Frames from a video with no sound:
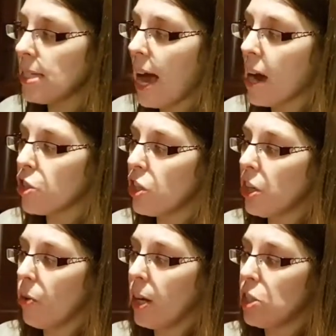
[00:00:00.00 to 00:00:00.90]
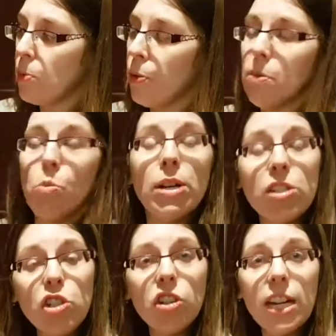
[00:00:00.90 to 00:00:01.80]
is actually going to put
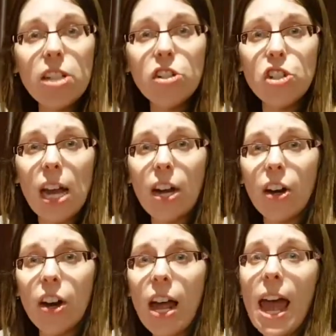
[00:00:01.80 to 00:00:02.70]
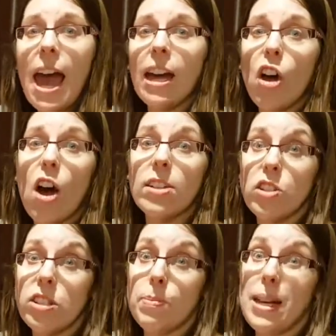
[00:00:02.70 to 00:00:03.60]
moisture in your shaker and
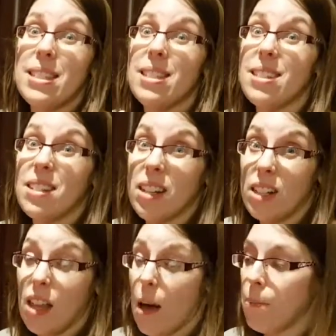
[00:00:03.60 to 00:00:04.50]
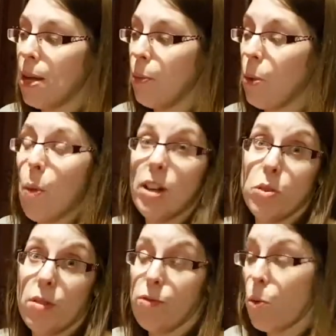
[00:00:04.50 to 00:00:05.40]
cause your spices to clump, and we want
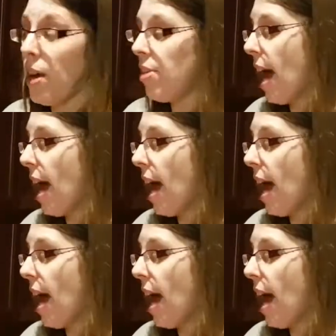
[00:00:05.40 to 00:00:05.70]
to avoid